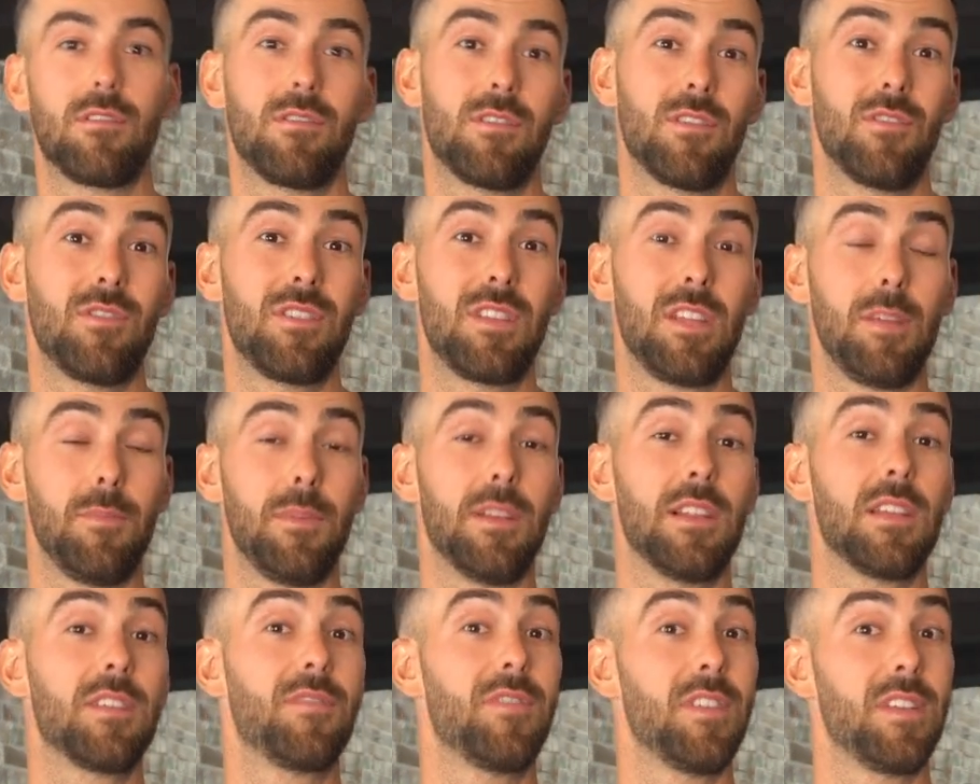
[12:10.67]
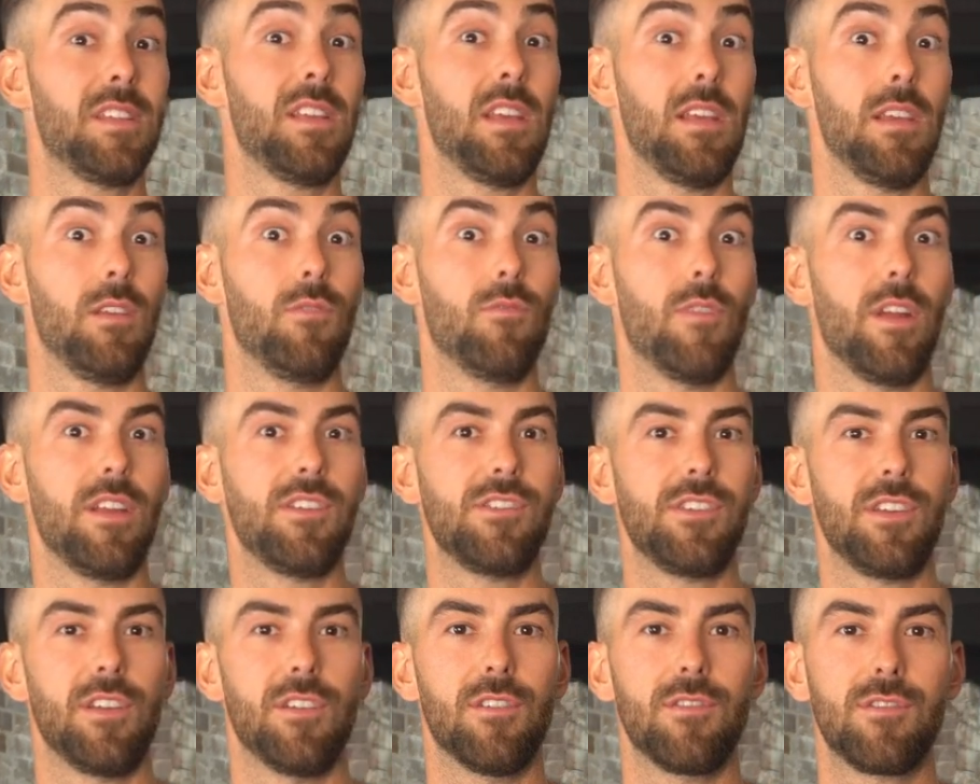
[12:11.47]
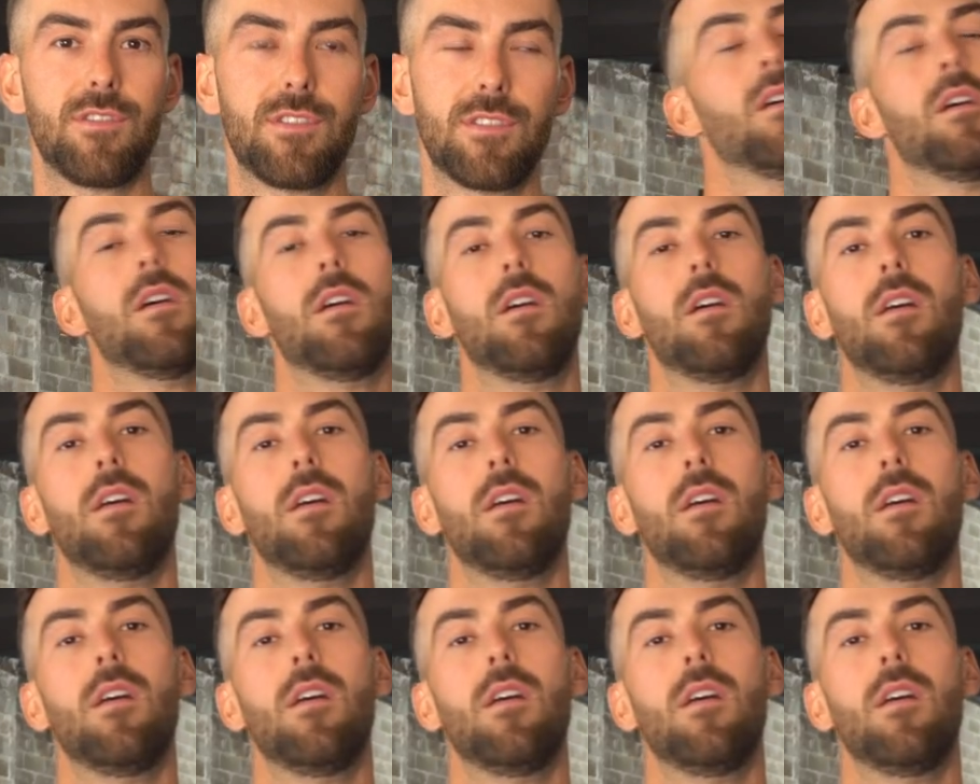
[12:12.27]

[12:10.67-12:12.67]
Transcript: so stimulus fatigue ratios,